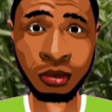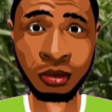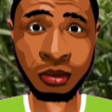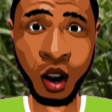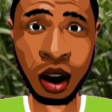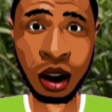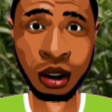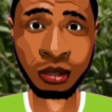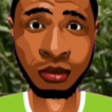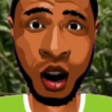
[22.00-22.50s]

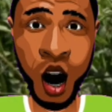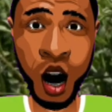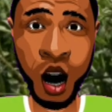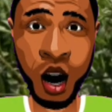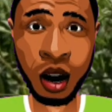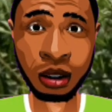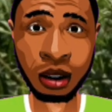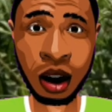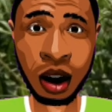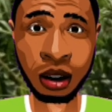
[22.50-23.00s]
This
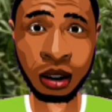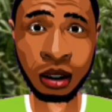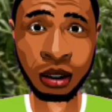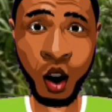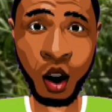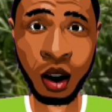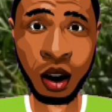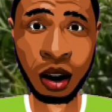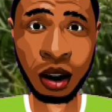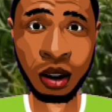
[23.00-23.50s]
property
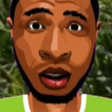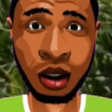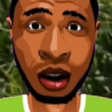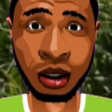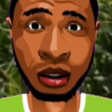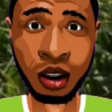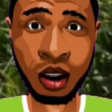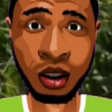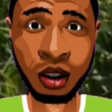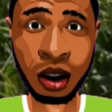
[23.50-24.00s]
is located
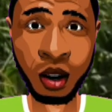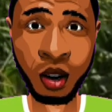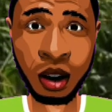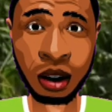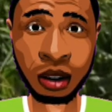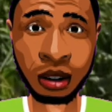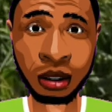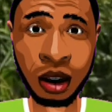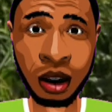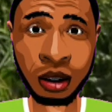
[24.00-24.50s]
at Sewage
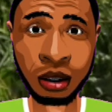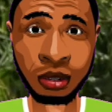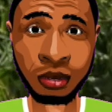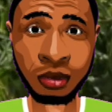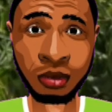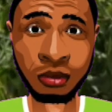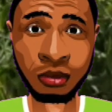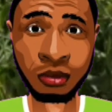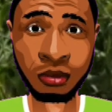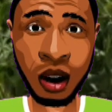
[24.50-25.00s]
Estate,
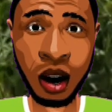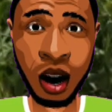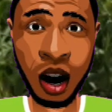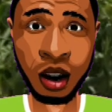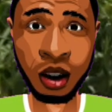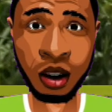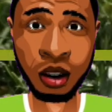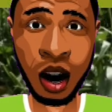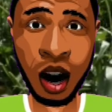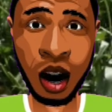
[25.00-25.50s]

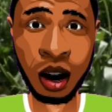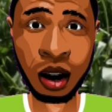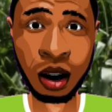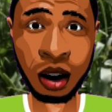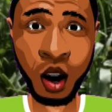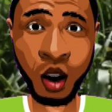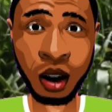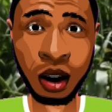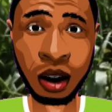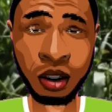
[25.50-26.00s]
Bucknor,
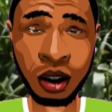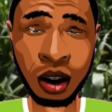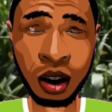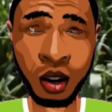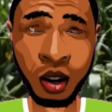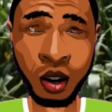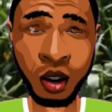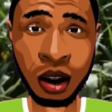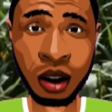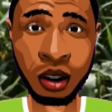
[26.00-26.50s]
Isheri,
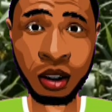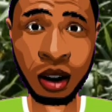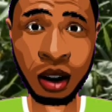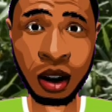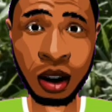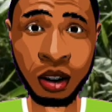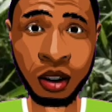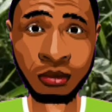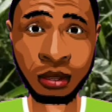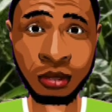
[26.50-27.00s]
Ijegun,
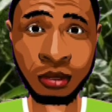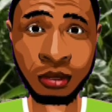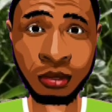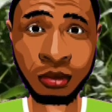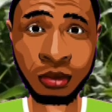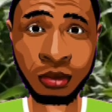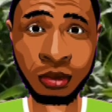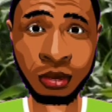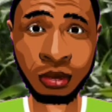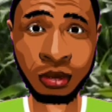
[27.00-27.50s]
Lagos.
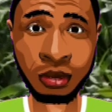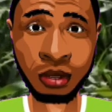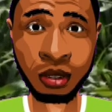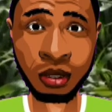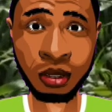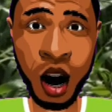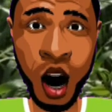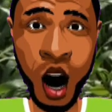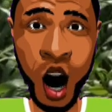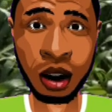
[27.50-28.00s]

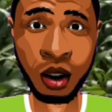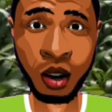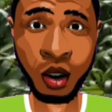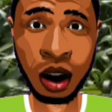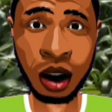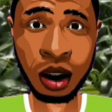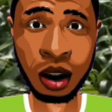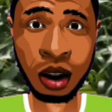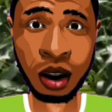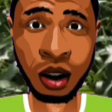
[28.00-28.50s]
It is
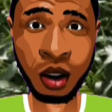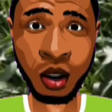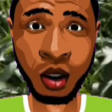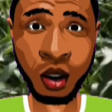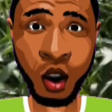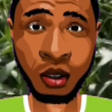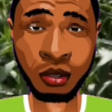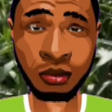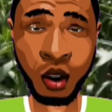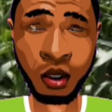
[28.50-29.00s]
actually a
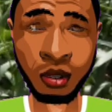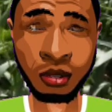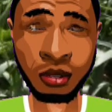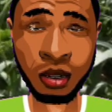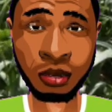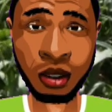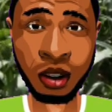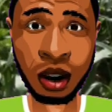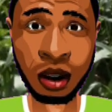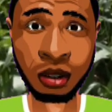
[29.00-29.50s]
full plot
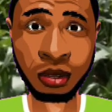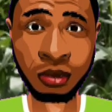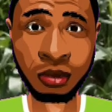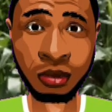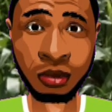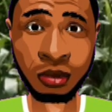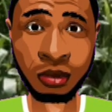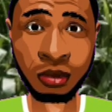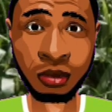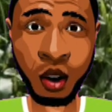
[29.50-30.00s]
of land
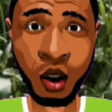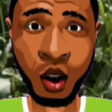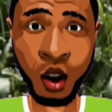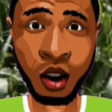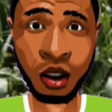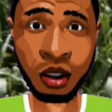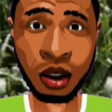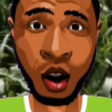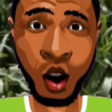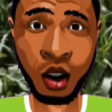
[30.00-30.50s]

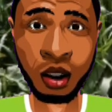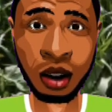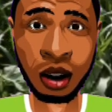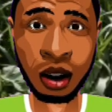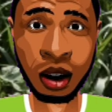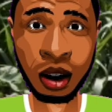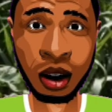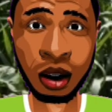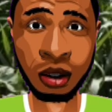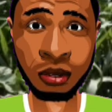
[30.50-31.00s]
but the
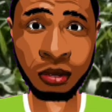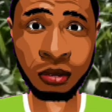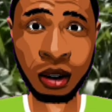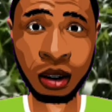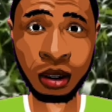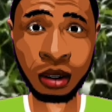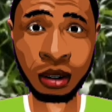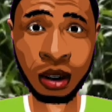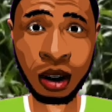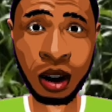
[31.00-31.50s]
owner is
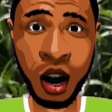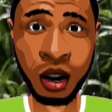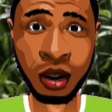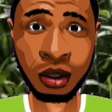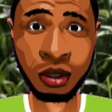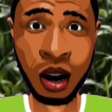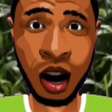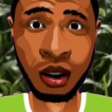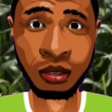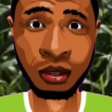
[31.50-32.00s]
looking to
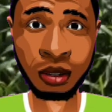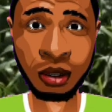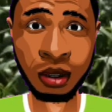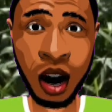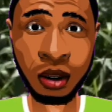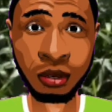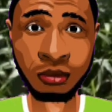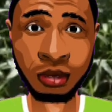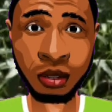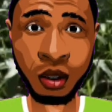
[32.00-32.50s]
sell half
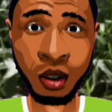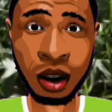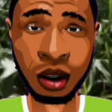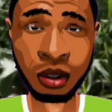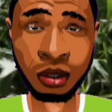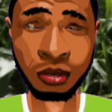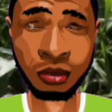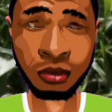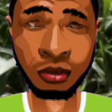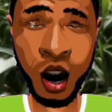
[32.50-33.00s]
plot with
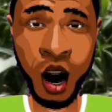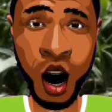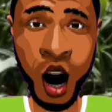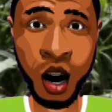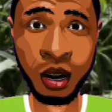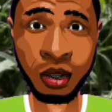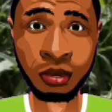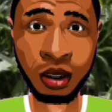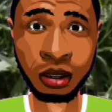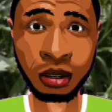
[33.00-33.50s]
an
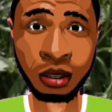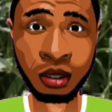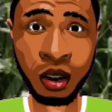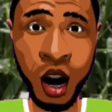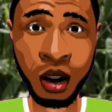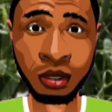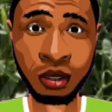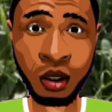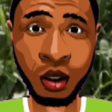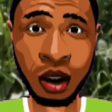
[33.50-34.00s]
almost
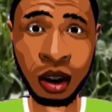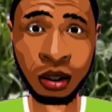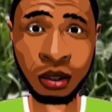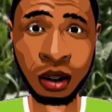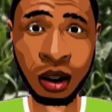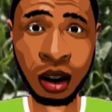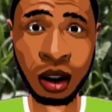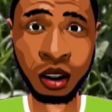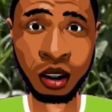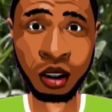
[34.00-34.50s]

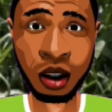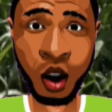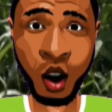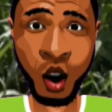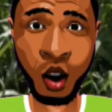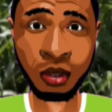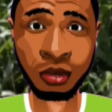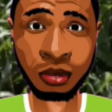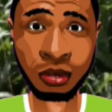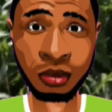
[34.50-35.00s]
completed three
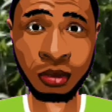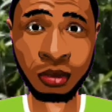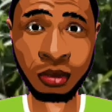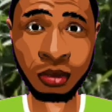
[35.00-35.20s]
bedroom